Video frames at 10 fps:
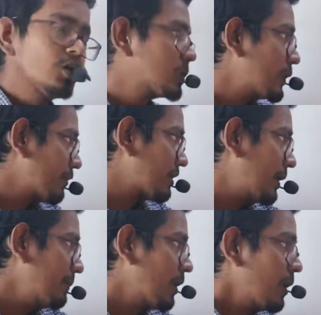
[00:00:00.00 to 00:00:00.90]
so it will
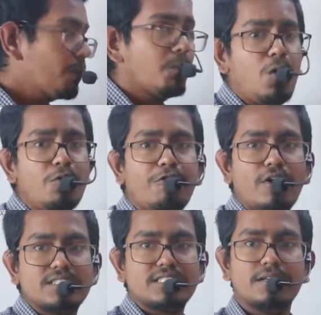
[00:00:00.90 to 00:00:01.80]
come more
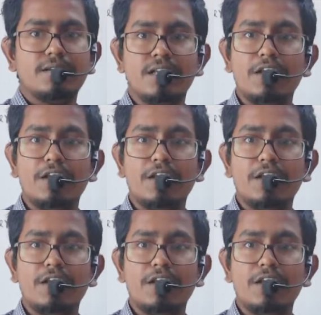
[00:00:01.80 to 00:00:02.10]
faster.